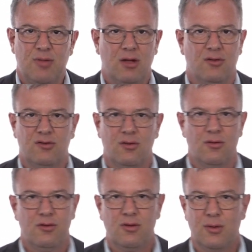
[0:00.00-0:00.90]
be
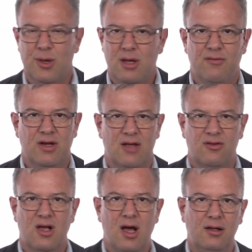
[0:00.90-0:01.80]
also, you can think of it as
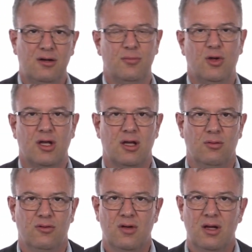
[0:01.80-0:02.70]
colored
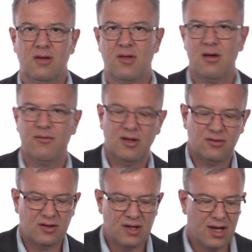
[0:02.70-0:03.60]
molecules. You can think of it as
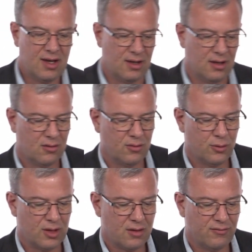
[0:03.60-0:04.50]
a dye. You can
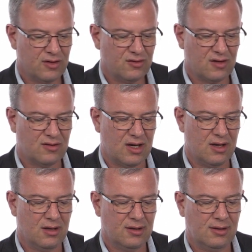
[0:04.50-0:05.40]
think of this as a
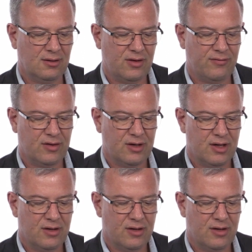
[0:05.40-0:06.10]
little river.